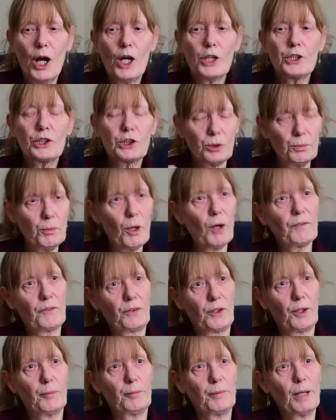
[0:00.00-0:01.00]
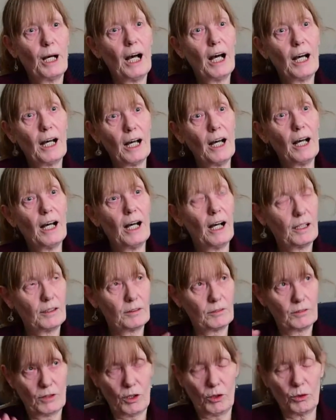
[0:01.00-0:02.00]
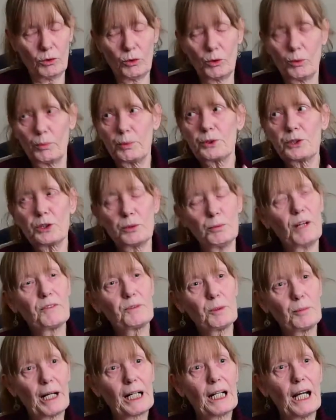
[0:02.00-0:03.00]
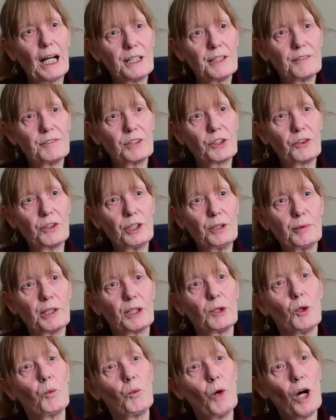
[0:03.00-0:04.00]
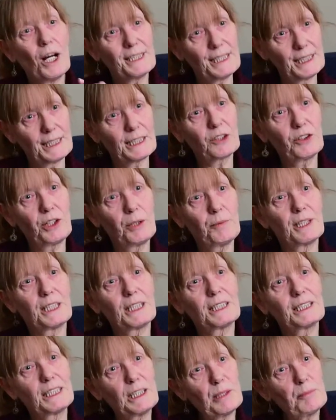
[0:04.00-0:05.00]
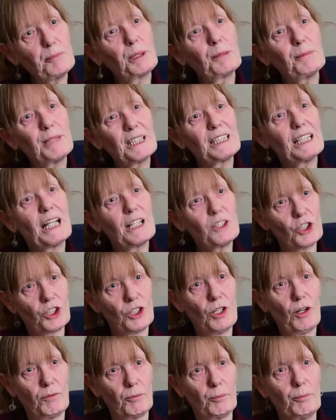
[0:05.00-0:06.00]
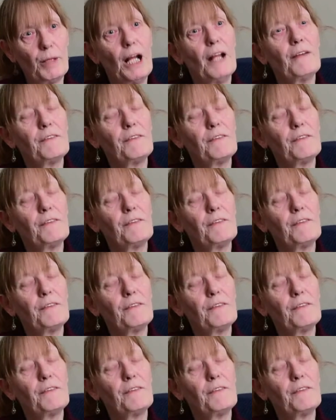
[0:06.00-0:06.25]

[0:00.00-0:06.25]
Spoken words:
Some of them, not all, but some of them I kind of agree with. What I disagree with is the implementation of them.